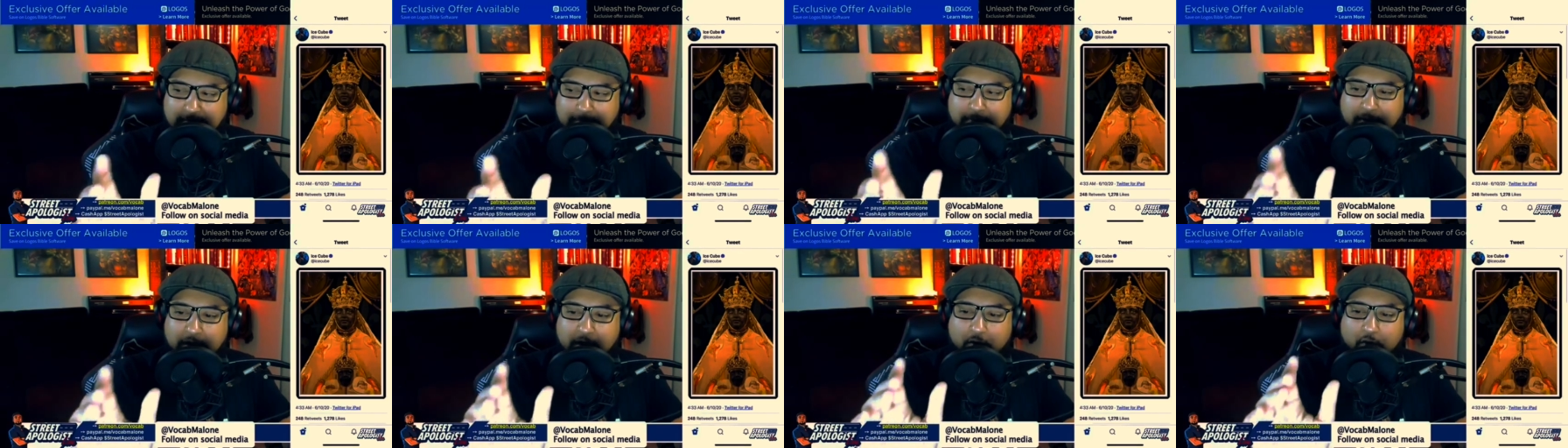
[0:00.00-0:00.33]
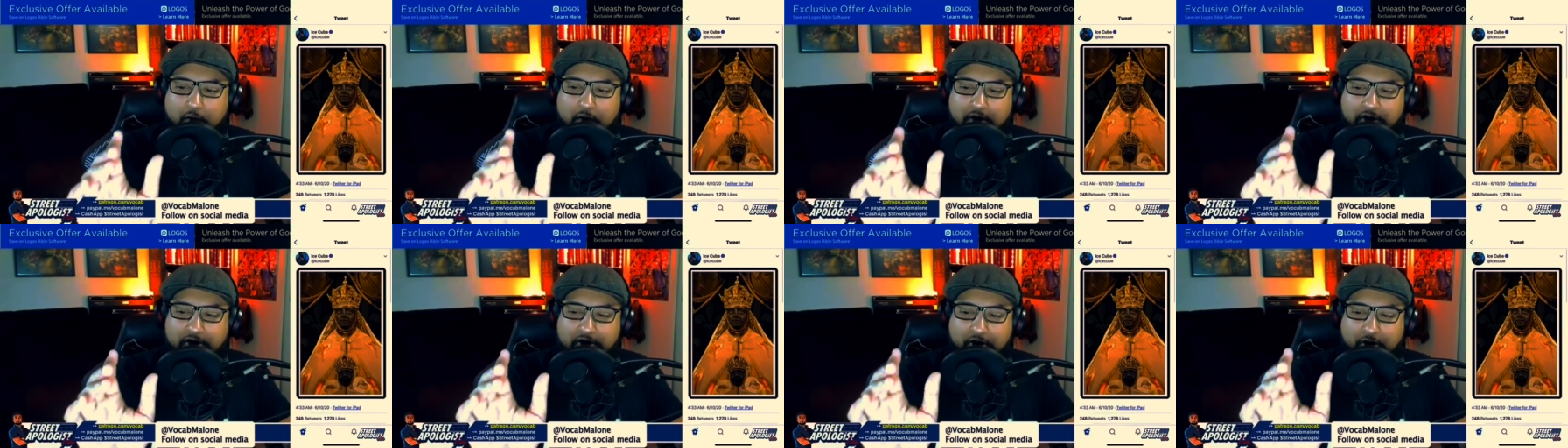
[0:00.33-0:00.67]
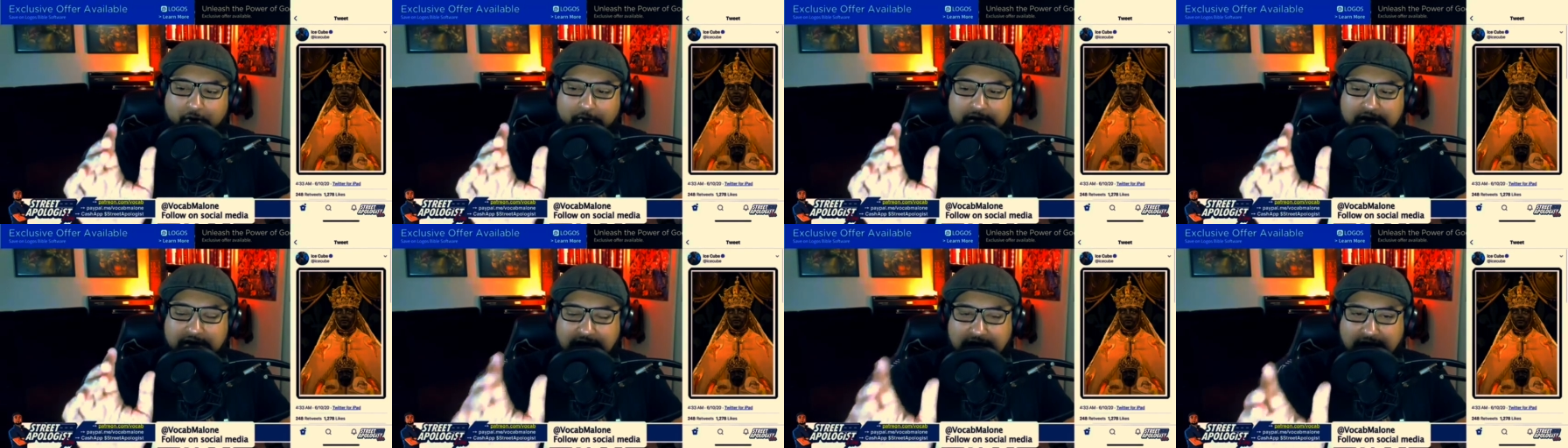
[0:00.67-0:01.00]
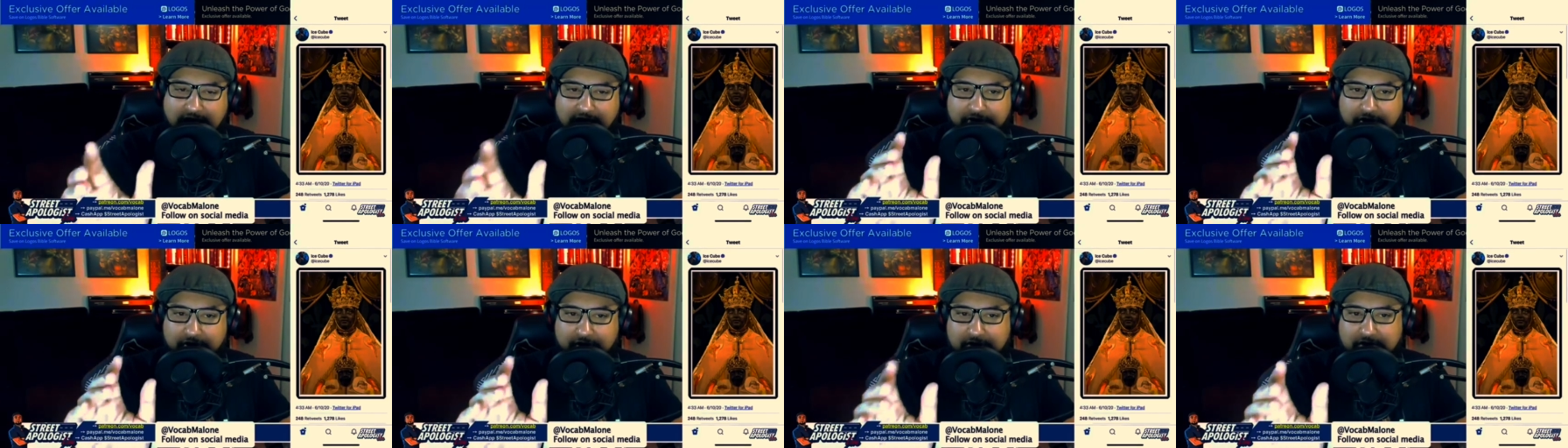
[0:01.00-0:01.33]
where there will be
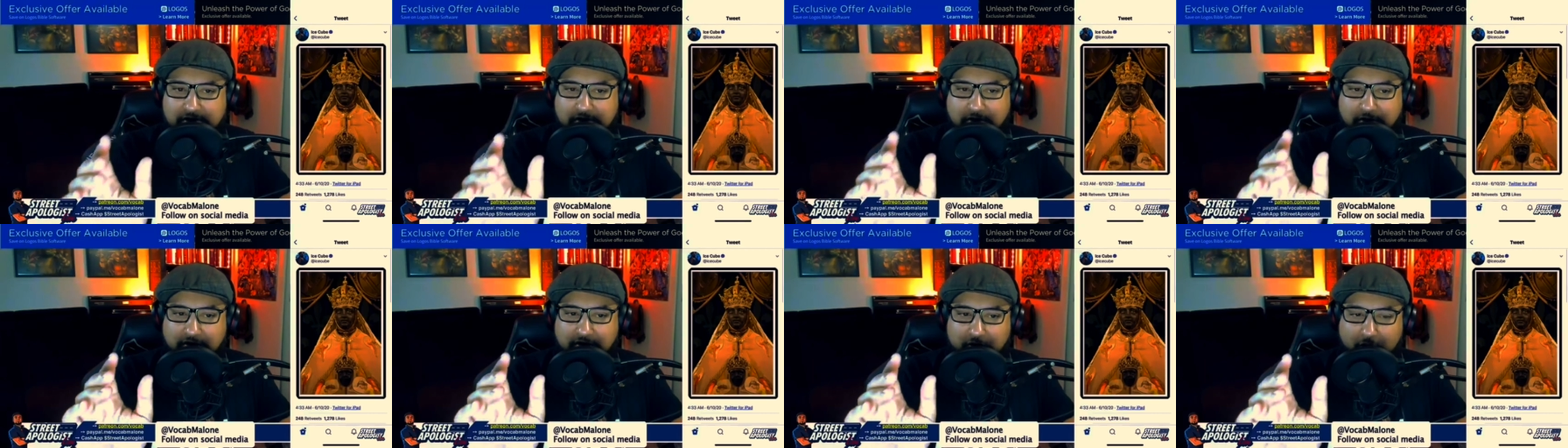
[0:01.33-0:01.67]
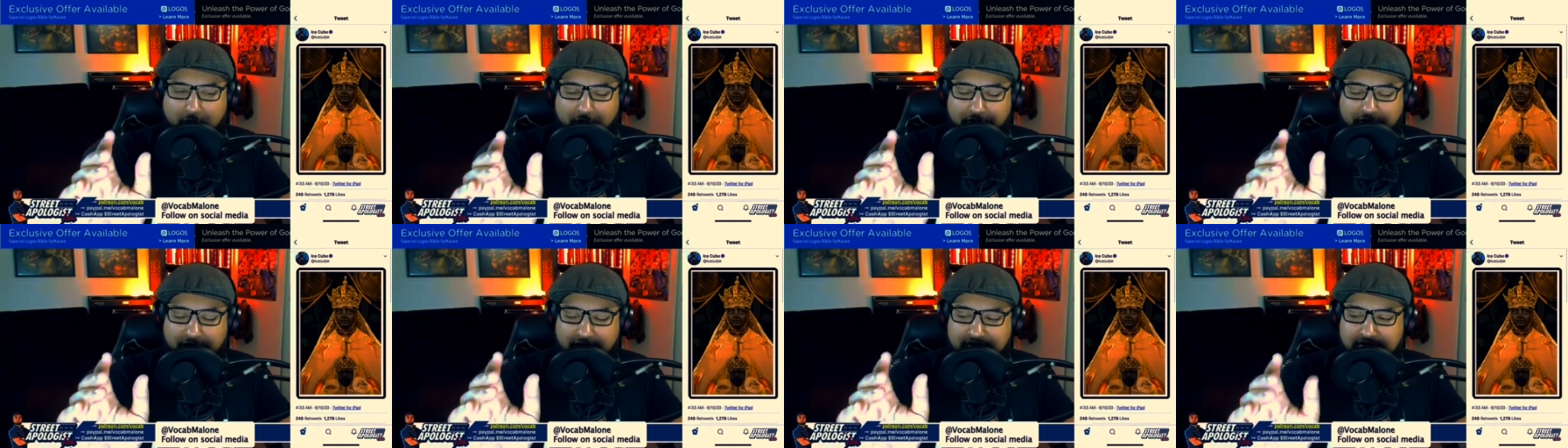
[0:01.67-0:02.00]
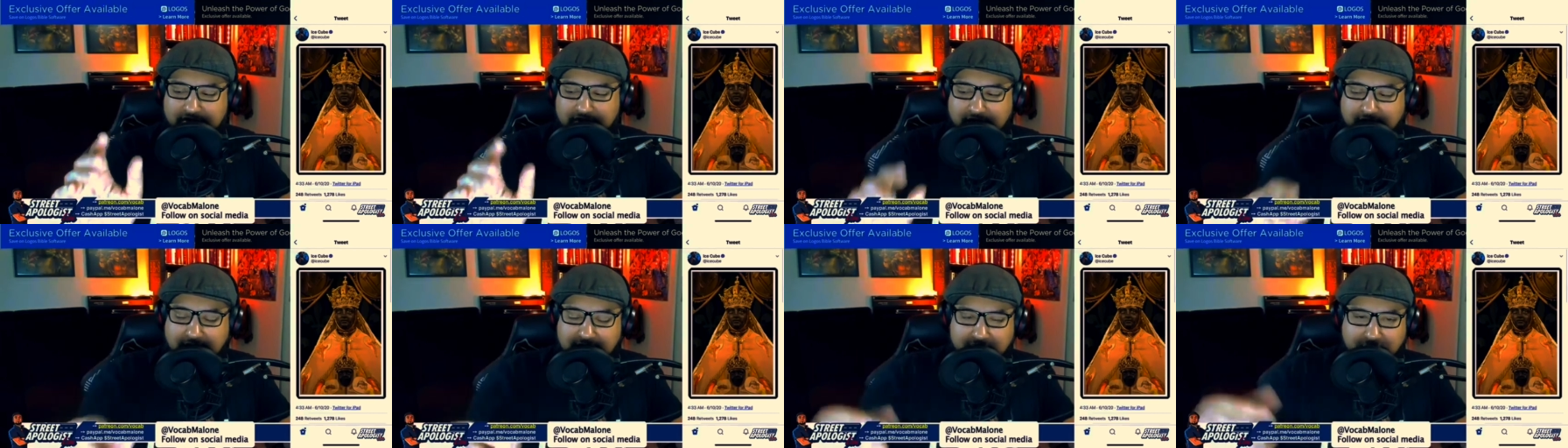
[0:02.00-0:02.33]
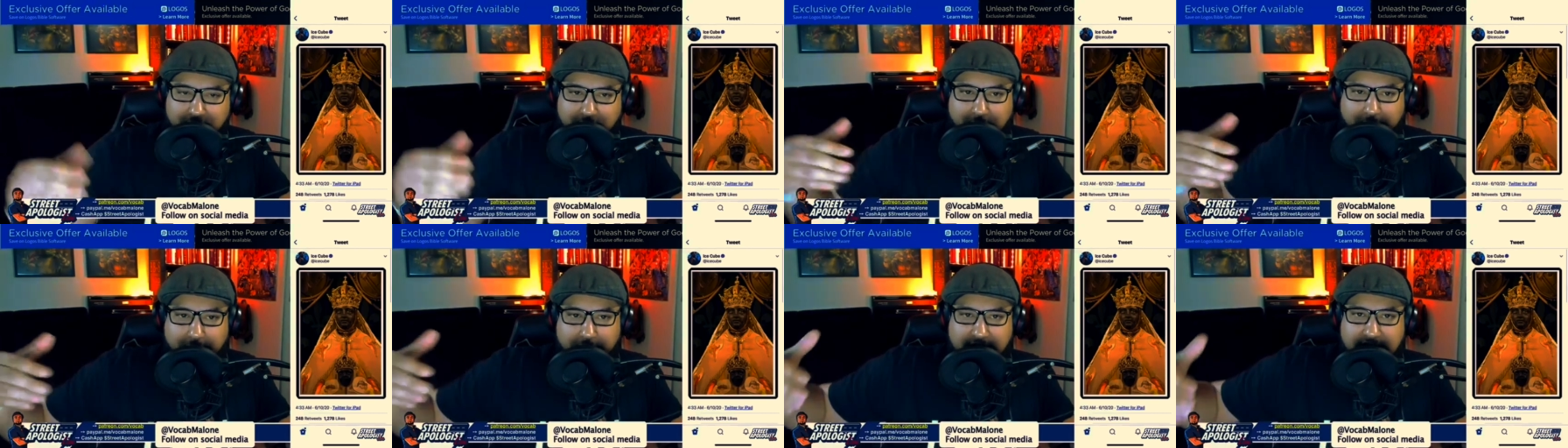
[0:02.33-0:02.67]
Catholics or Orthodox guys who will
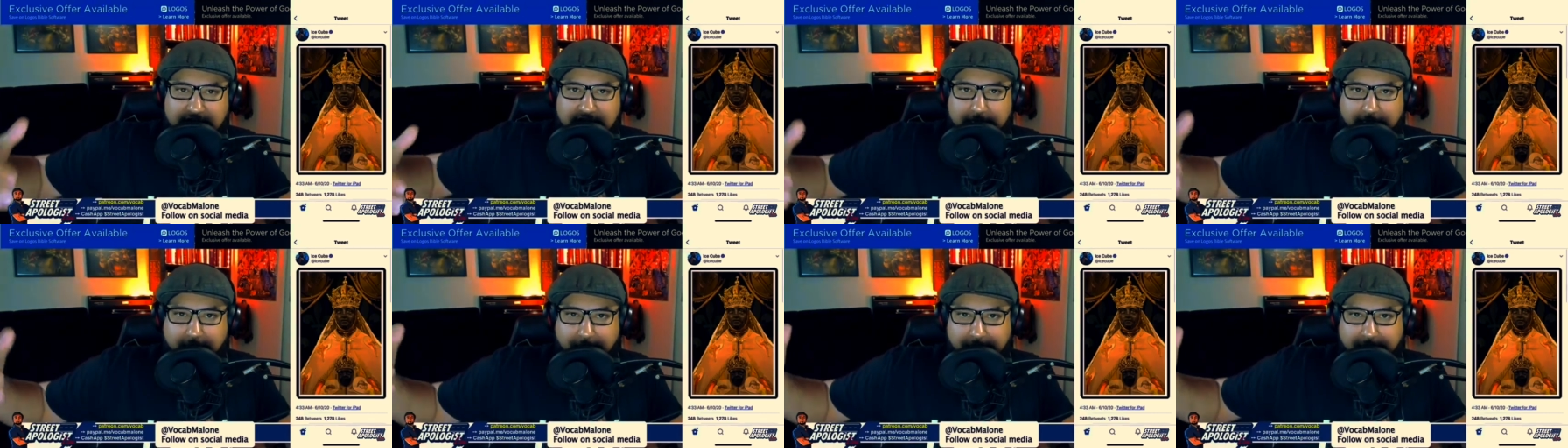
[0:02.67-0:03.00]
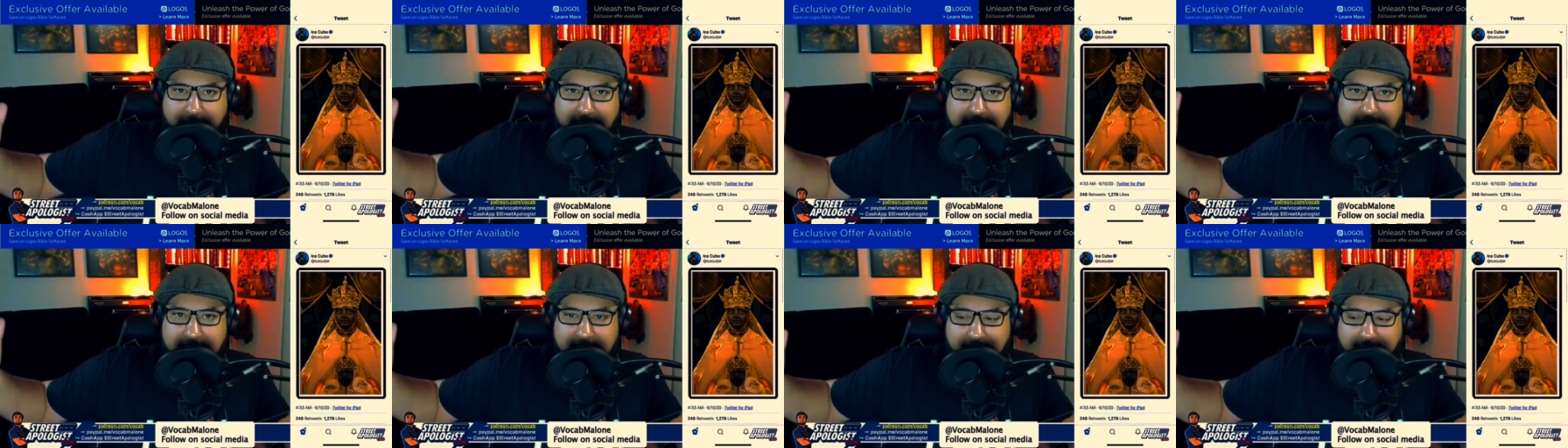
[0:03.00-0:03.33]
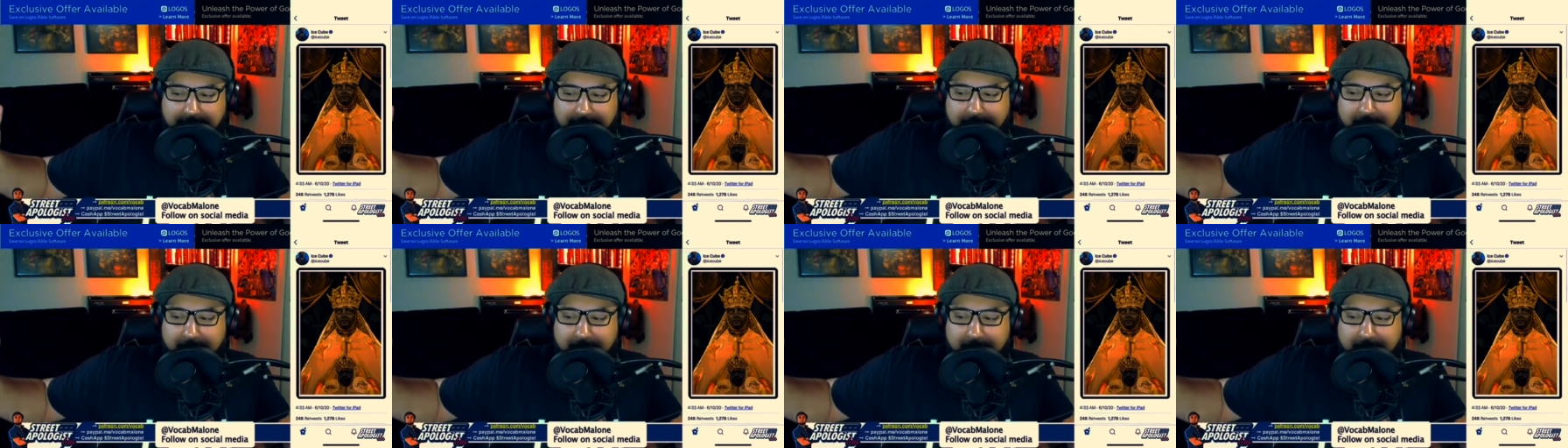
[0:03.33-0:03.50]
bring up a painting